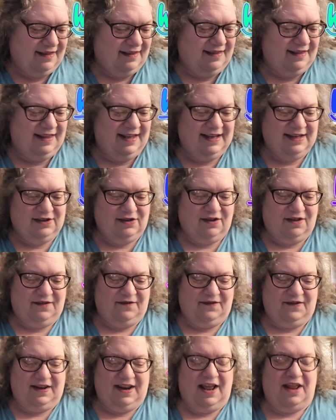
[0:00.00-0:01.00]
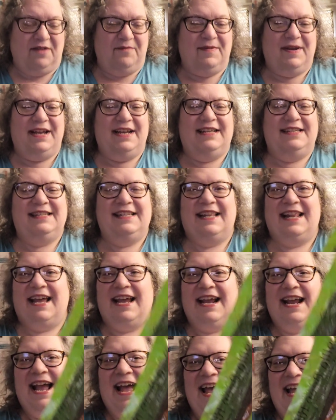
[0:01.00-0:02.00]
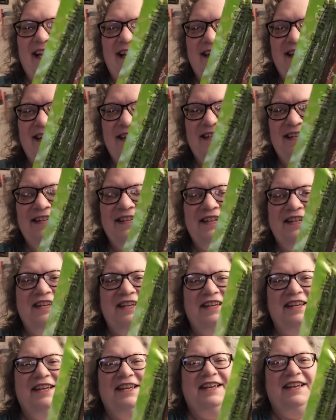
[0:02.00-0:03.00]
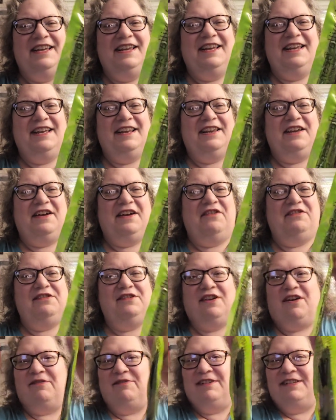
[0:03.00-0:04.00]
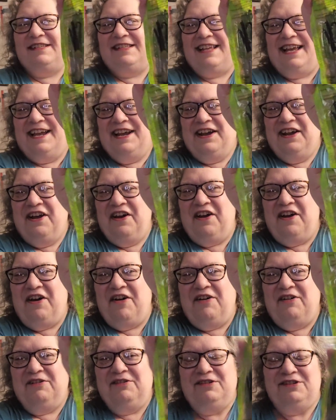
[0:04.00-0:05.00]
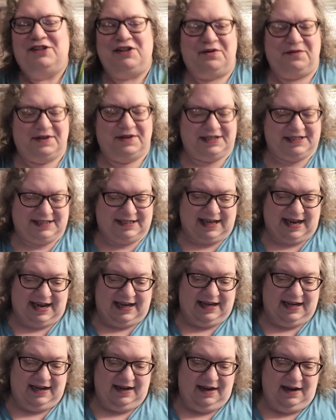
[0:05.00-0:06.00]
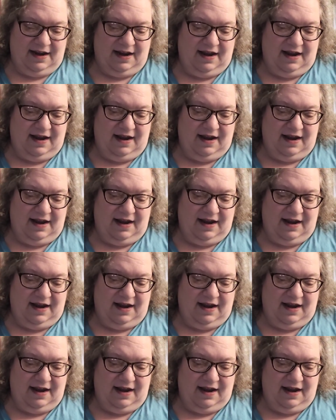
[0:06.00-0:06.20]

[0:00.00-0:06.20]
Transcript: These are the vanilla beans that I got. And they're also just like, oh, so exciting.